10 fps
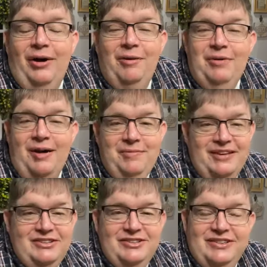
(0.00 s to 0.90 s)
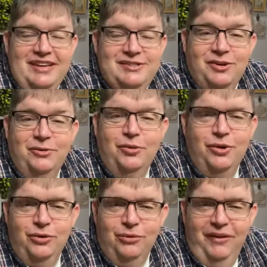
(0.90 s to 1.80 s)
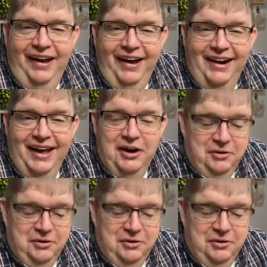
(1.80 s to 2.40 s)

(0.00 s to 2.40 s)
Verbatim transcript: Barbara, I bet you these are worldwide.